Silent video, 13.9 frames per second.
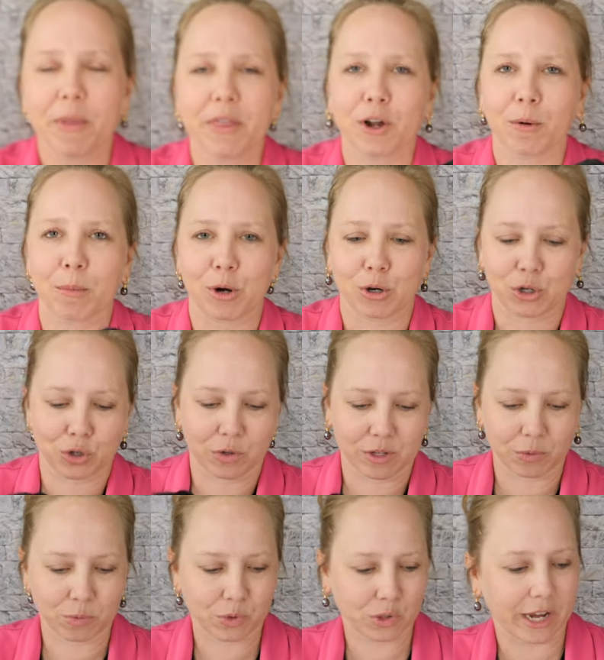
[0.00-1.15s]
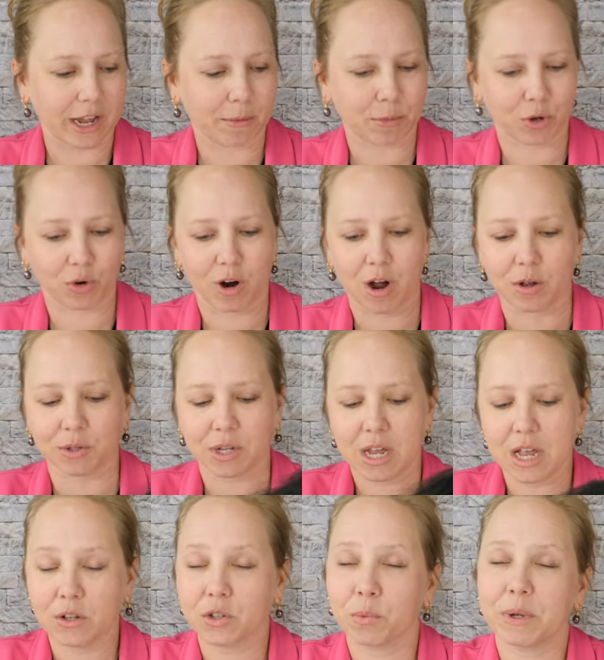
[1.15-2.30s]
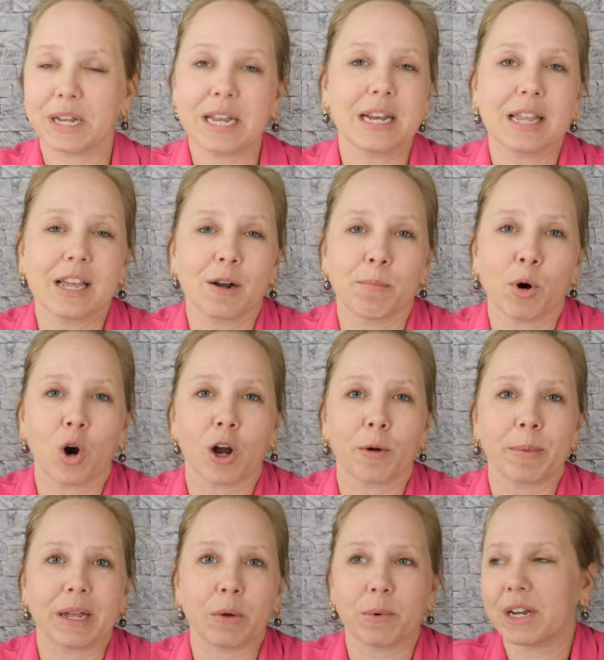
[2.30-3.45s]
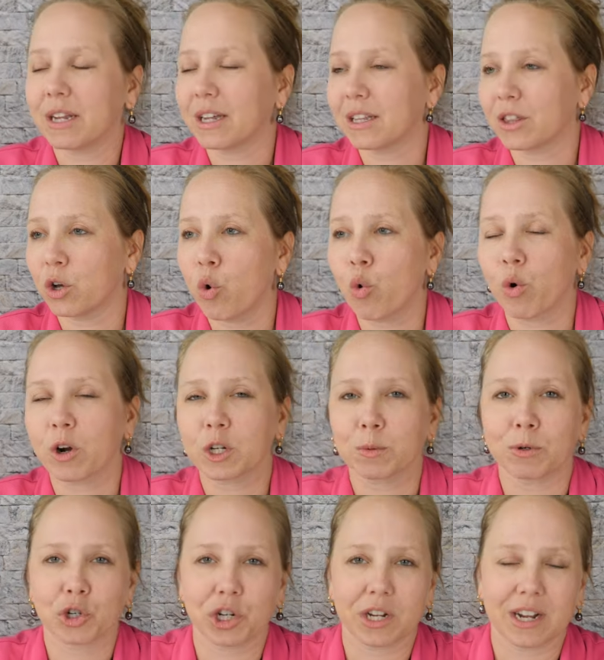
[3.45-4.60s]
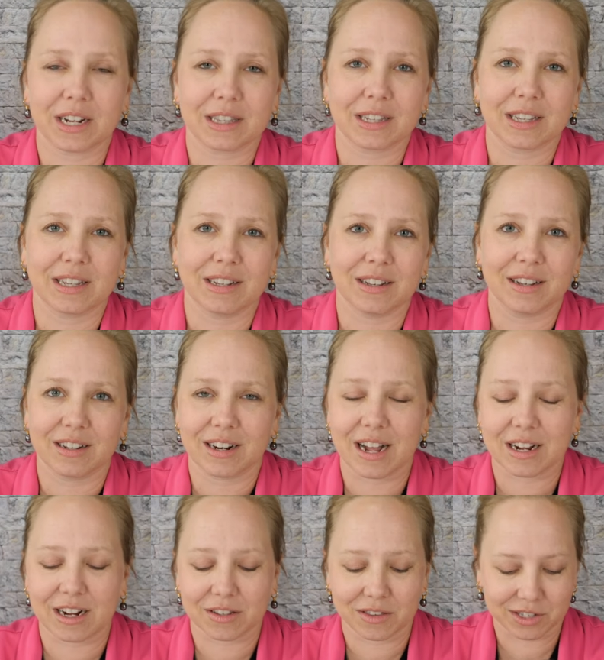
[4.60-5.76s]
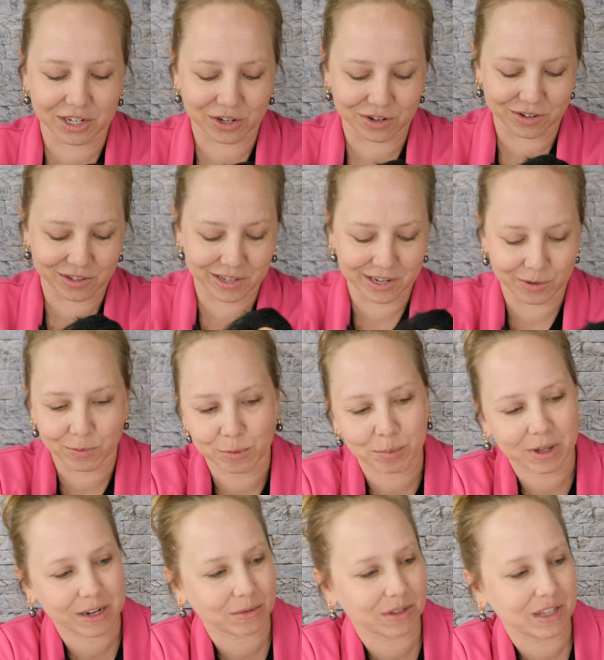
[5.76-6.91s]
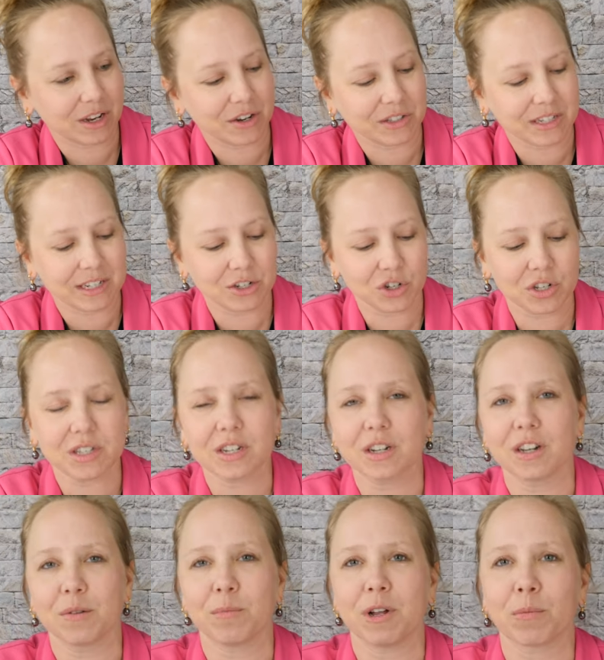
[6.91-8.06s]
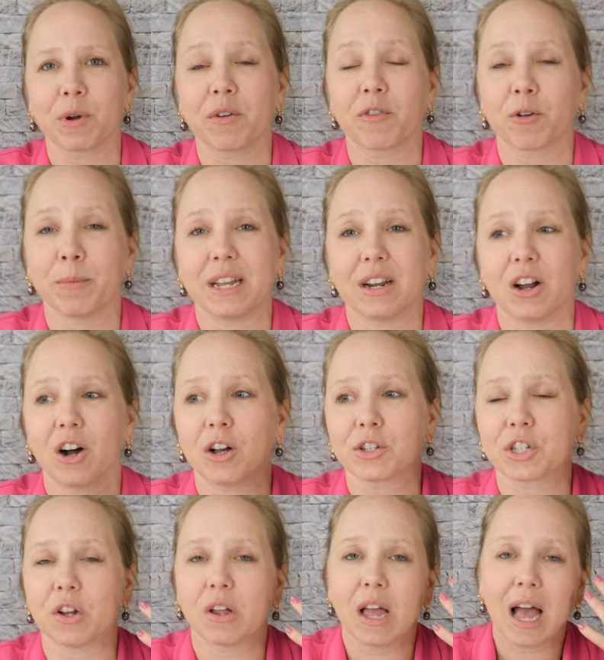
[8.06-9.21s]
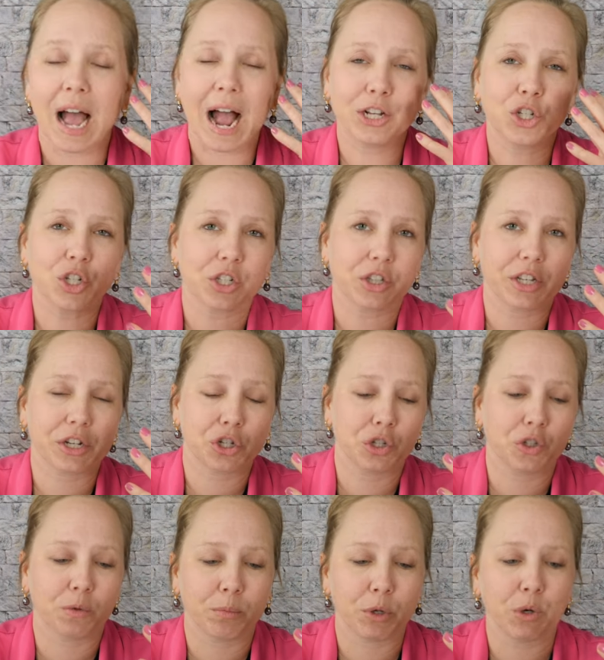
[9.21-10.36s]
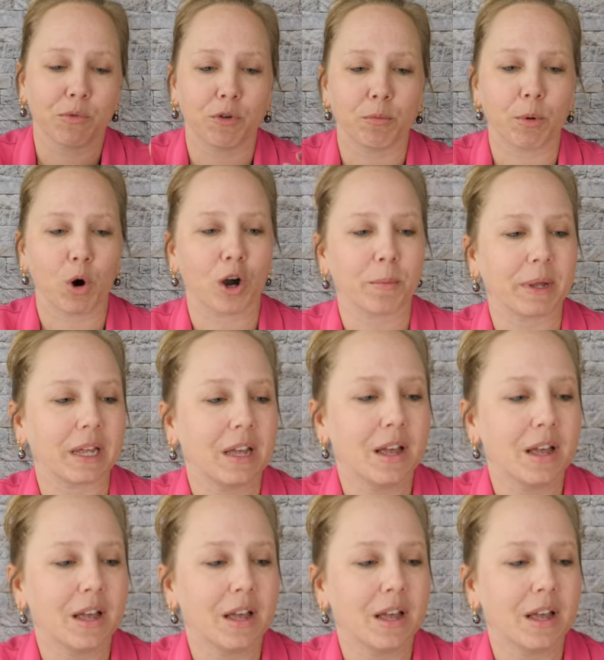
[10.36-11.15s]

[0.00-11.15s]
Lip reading: in the commercial that was stamped across. So we didn't get a Barbie. We didn't get the horse, but she got the Ken and I got the Tara Lynn, and we played with those. And it's just a good memory for me. And also, I just think she's a beautiful Barbie.